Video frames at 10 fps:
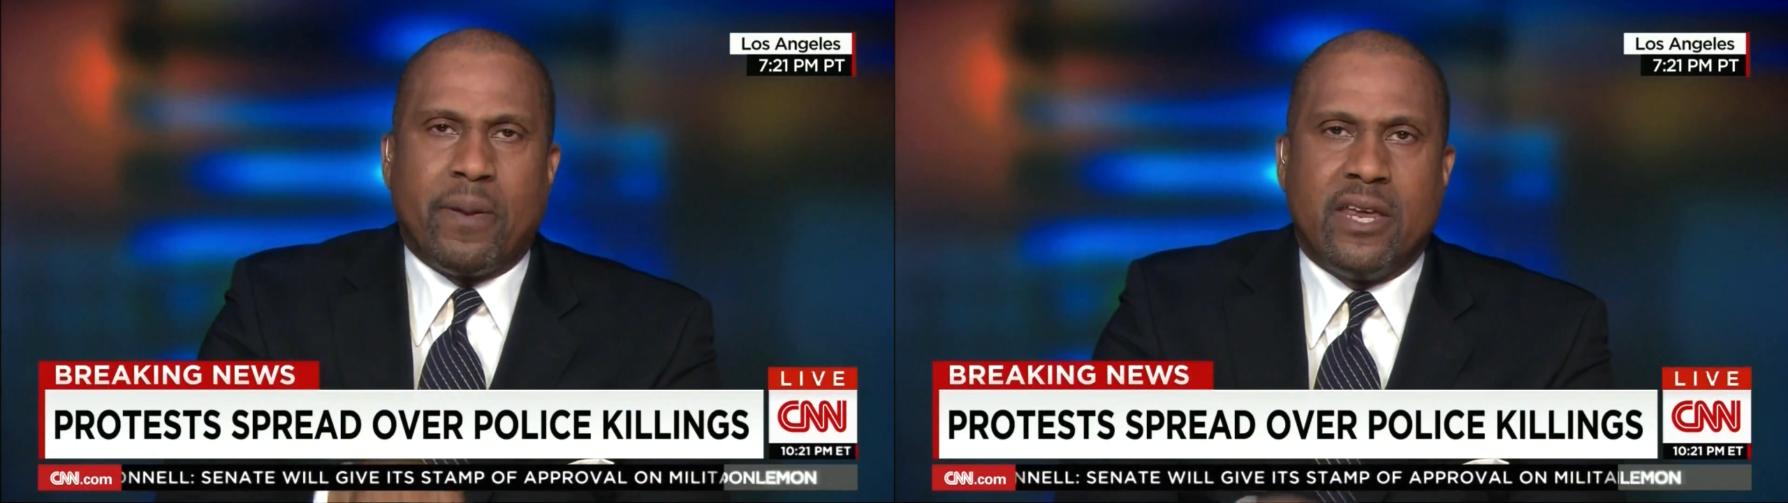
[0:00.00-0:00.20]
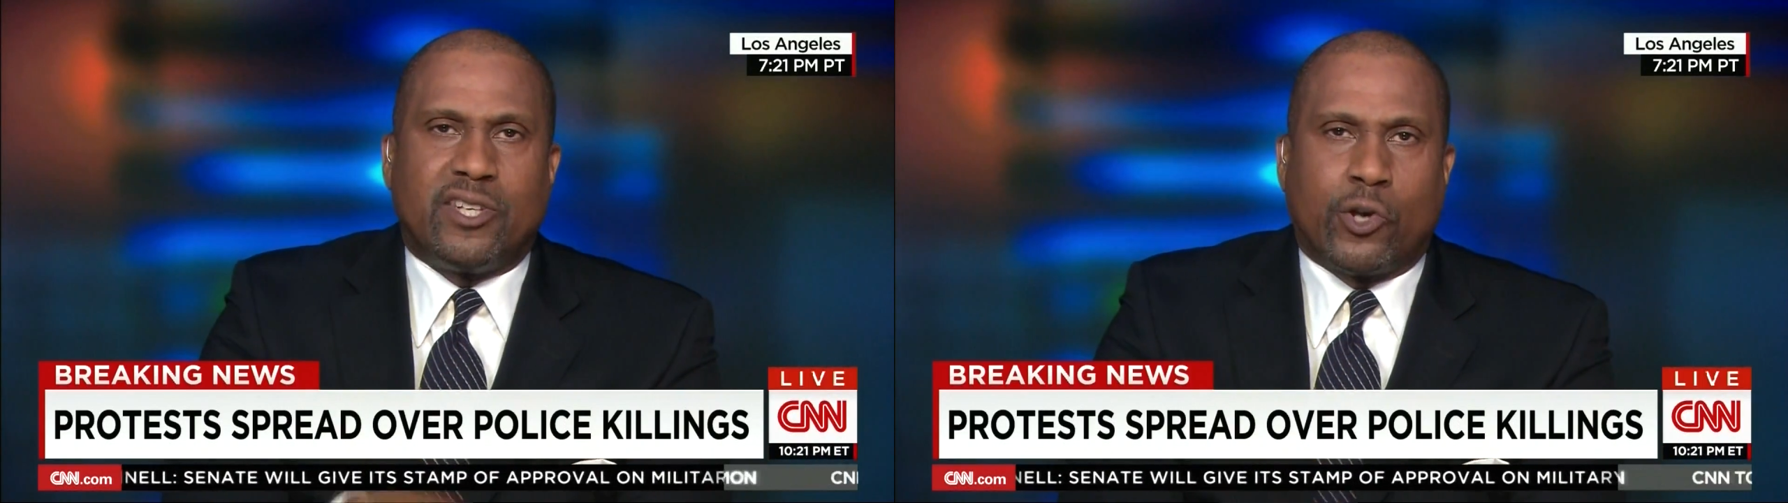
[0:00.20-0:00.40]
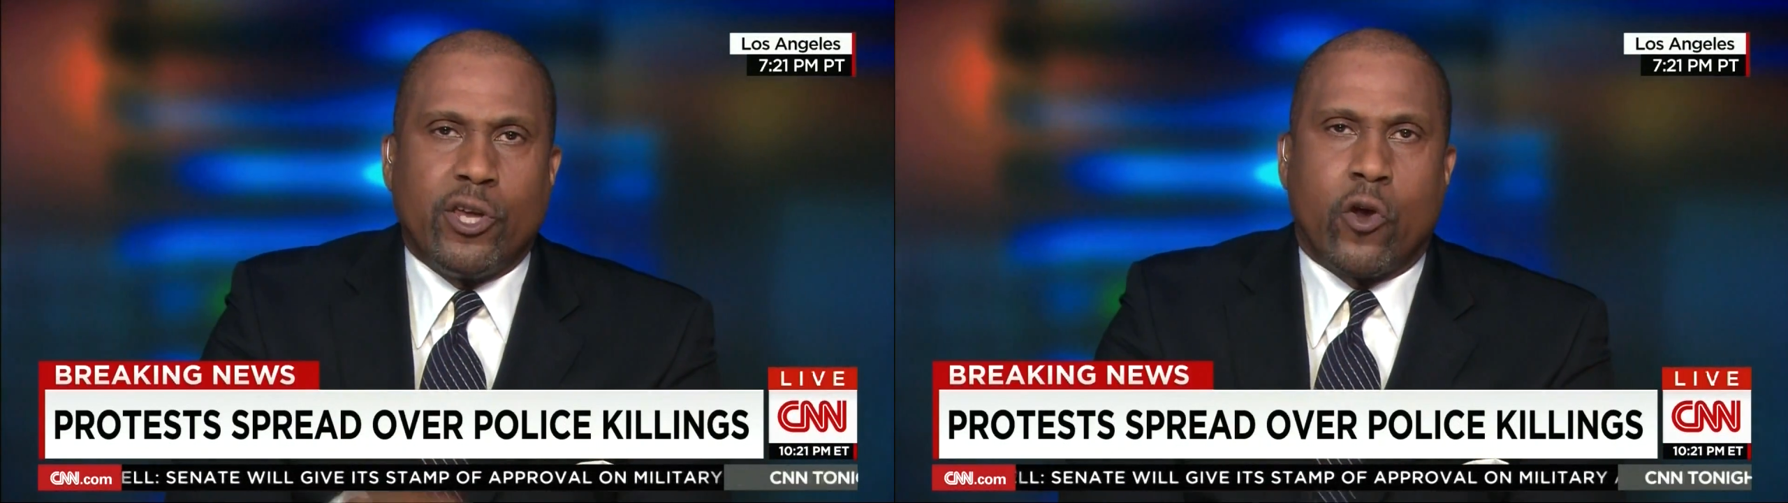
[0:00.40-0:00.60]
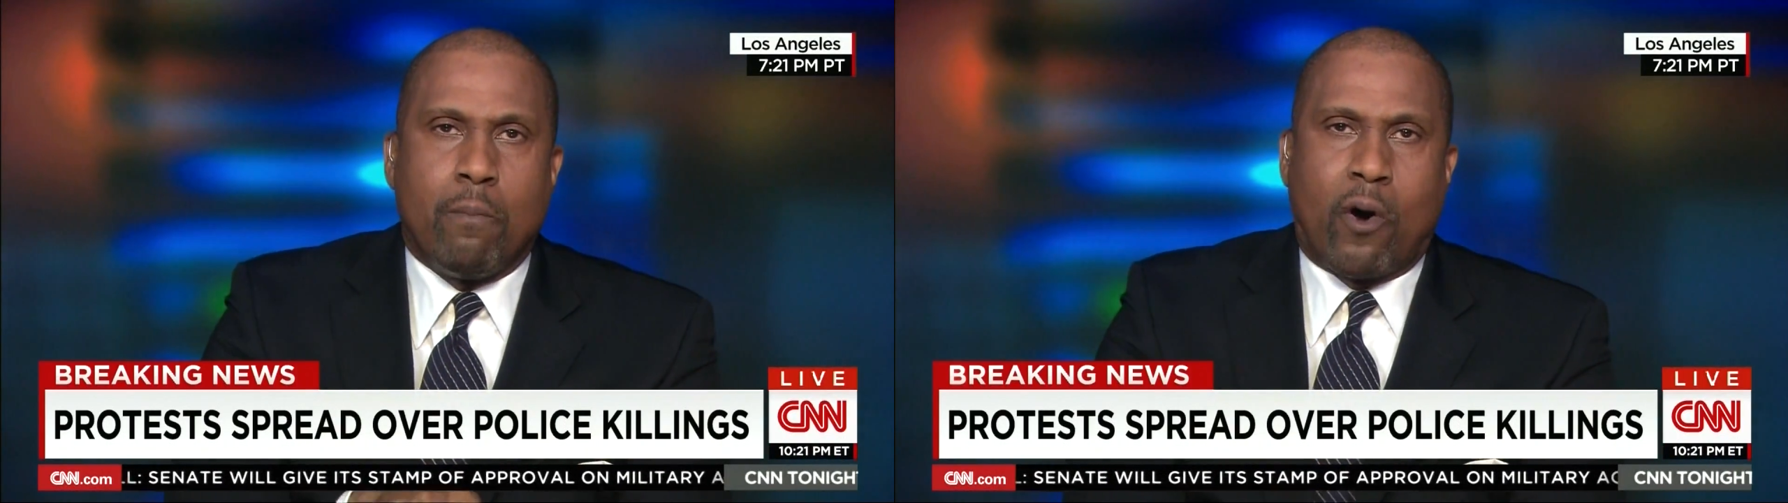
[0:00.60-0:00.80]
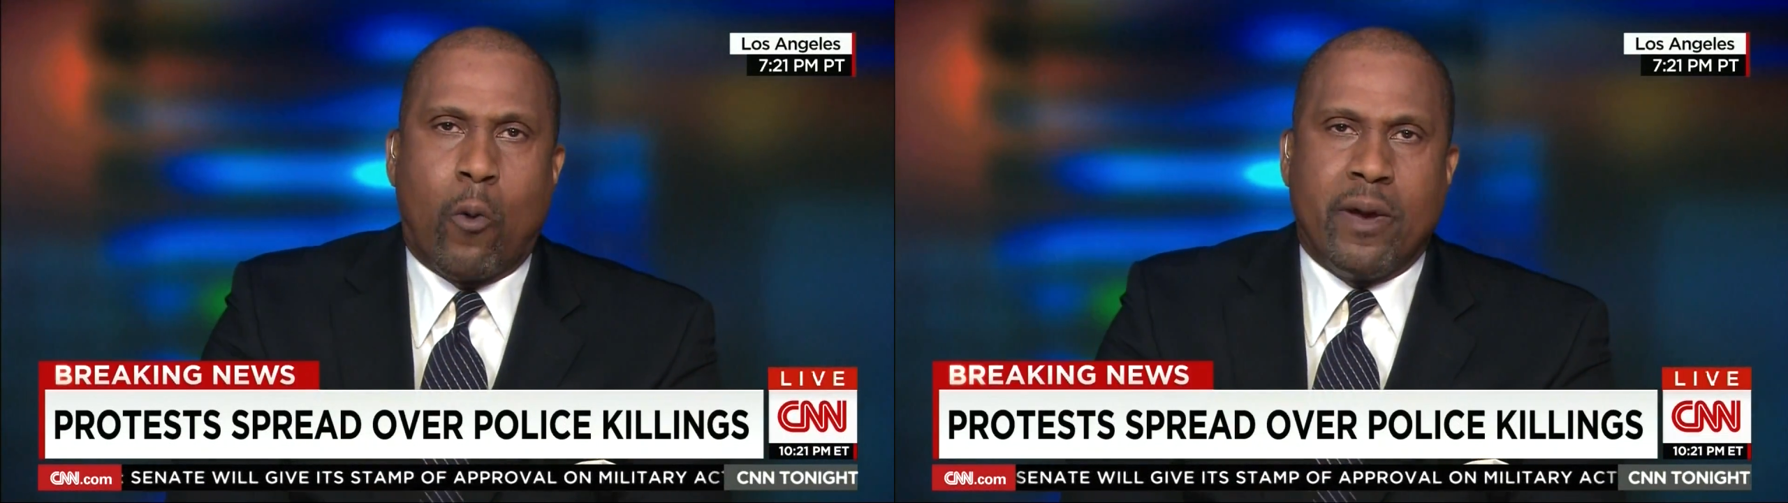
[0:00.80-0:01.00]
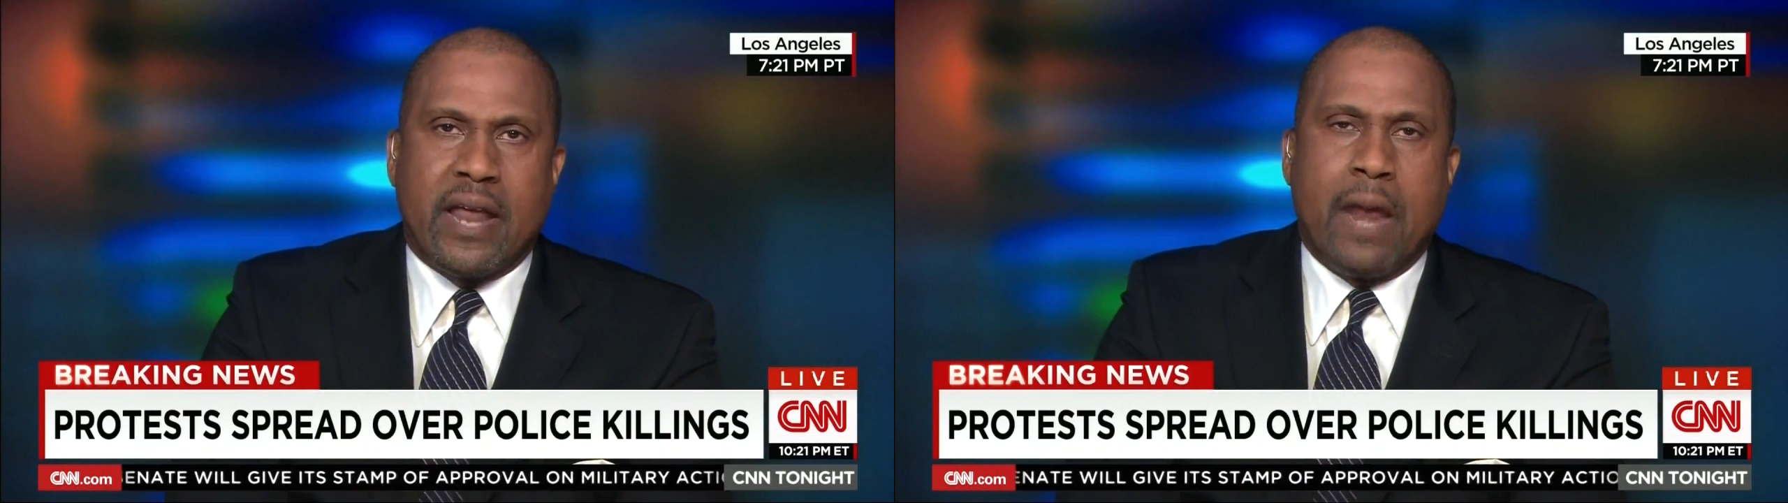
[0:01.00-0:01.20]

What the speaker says: into your moment